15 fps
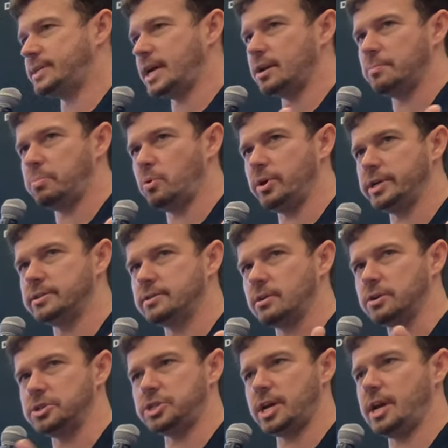data points
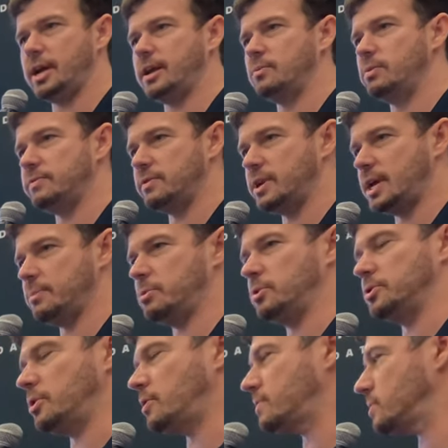on chain. We've
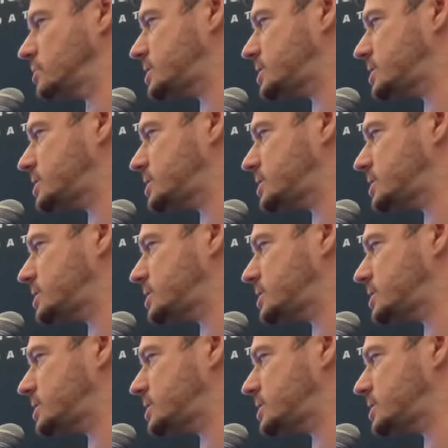enabled over